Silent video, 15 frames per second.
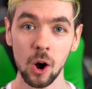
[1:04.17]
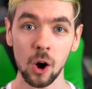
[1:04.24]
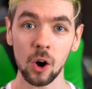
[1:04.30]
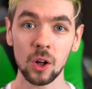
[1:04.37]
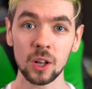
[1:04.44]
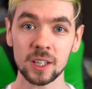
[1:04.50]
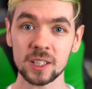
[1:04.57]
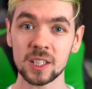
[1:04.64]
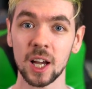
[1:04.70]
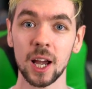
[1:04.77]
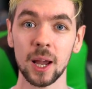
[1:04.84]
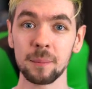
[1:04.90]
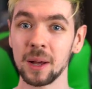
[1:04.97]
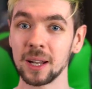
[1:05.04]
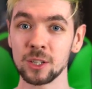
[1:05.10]
all the
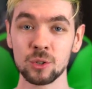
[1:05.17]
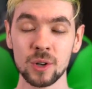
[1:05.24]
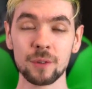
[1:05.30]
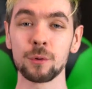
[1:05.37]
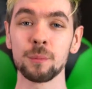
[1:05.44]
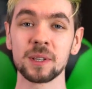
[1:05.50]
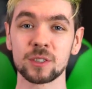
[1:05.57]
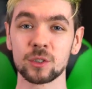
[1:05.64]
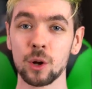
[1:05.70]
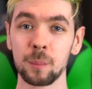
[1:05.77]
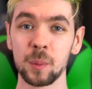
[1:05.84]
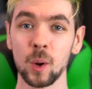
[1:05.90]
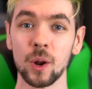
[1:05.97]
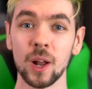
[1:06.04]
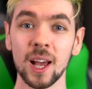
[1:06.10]
time and you never miss an
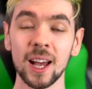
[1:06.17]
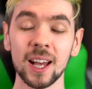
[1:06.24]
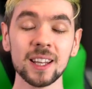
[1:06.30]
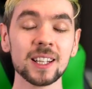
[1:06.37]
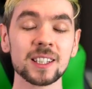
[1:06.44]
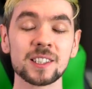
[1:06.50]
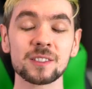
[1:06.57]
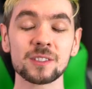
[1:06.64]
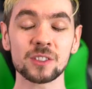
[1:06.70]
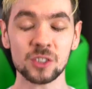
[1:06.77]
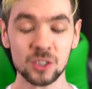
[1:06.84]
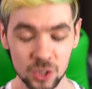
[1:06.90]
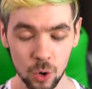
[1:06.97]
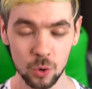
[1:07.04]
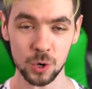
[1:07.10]
upload, and that's
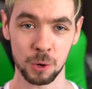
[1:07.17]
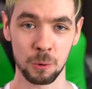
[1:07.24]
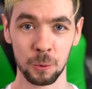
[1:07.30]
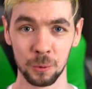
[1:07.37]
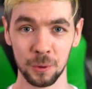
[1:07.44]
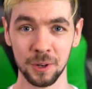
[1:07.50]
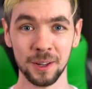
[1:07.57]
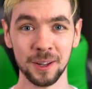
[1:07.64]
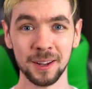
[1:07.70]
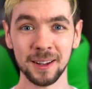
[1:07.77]
so cool.